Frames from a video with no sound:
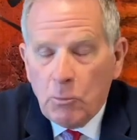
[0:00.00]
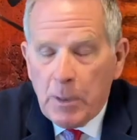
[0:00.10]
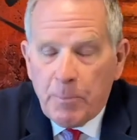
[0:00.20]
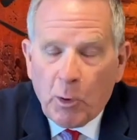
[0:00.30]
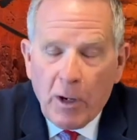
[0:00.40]

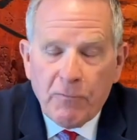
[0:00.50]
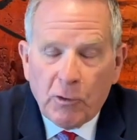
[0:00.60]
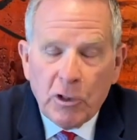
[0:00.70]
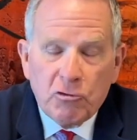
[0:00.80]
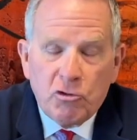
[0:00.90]
We pray
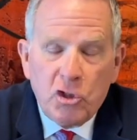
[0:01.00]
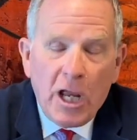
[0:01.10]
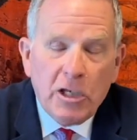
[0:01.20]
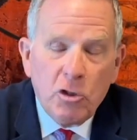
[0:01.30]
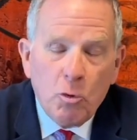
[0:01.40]
for a
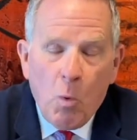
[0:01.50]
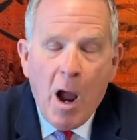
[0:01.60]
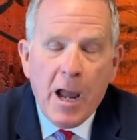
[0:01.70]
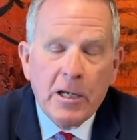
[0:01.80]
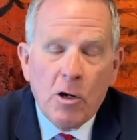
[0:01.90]

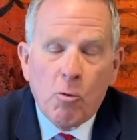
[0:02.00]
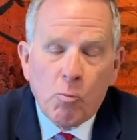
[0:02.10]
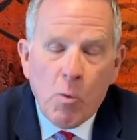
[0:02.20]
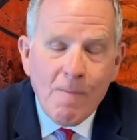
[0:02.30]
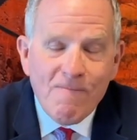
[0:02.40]
genuine
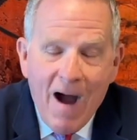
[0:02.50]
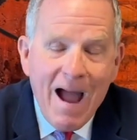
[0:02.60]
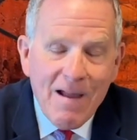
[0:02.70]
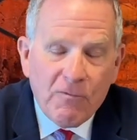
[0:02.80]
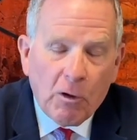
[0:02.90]

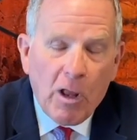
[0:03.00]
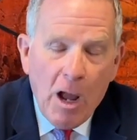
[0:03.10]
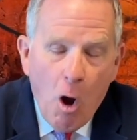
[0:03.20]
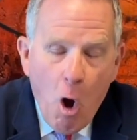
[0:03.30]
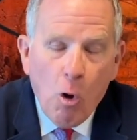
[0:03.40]
revival, a
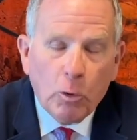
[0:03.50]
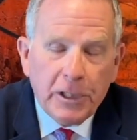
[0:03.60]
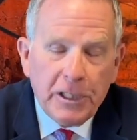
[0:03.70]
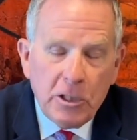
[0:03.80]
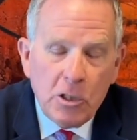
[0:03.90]

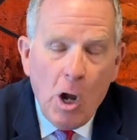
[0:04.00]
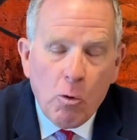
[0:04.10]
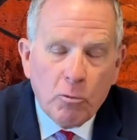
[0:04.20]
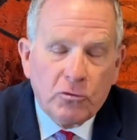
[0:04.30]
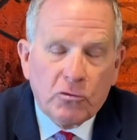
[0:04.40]
Holy
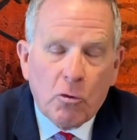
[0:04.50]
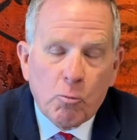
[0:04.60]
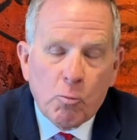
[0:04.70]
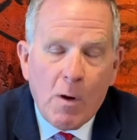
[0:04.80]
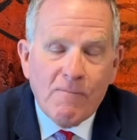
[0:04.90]
Ghost
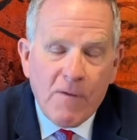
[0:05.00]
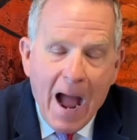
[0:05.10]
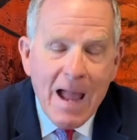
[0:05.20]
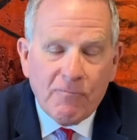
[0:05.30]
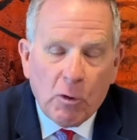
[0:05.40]

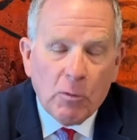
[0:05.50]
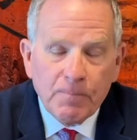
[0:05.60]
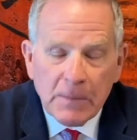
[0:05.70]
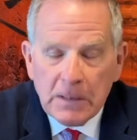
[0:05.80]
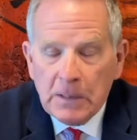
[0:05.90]
revival.
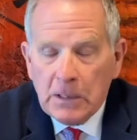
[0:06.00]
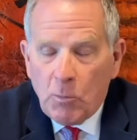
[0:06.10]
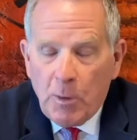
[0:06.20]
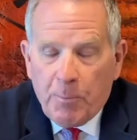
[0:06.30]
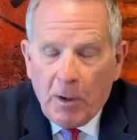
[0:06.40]

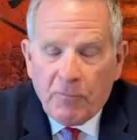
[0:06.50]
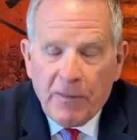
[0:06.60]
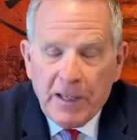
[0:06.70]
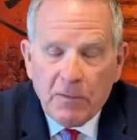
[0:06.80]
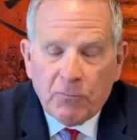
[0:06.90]
We pray for
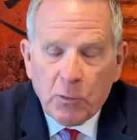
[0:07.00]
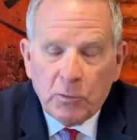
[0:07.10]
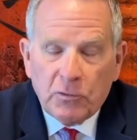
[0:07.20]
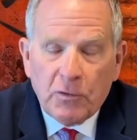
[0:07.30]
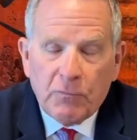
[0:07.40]
the
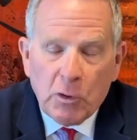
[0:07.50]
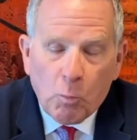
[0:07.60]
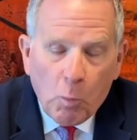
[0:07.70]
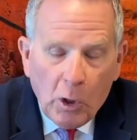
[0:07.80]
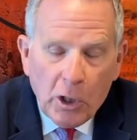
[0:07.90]
influence of your
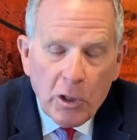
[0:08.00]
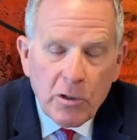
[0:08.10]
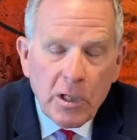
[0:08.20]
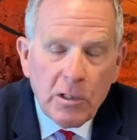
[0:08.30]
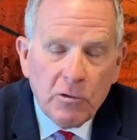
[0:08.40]

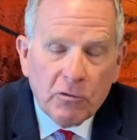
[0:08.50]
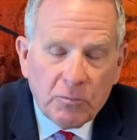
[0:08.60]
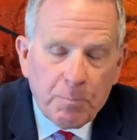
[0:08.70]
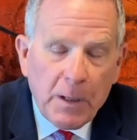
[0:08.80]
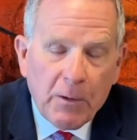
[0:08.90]
word, your
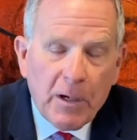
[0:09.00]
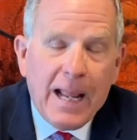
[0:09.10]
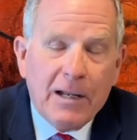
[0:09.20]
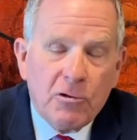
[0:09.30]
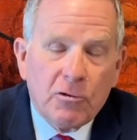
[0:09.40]

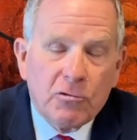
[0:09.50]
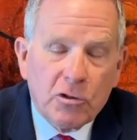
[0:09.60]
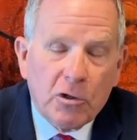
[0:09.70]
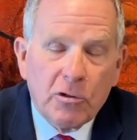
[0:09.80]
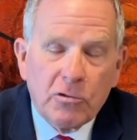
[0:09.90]
spirit, and your
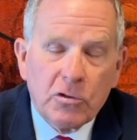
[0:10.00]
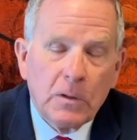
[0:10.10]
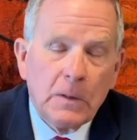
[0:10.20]
church